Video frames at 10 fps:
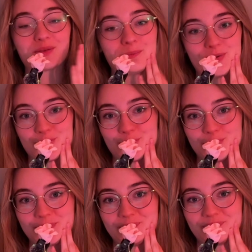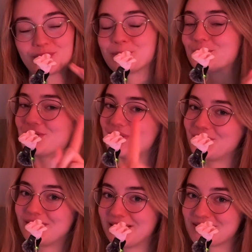Bisous. Hope to see you
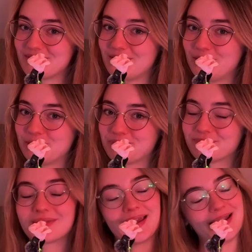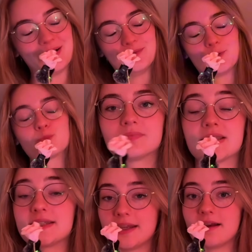in the next video. I love you.
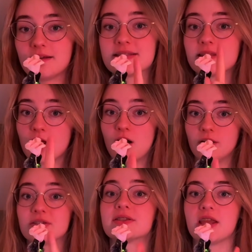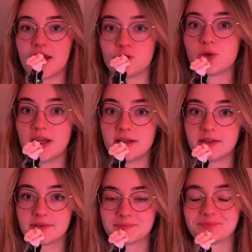Stay kind, stay hot, stay educated.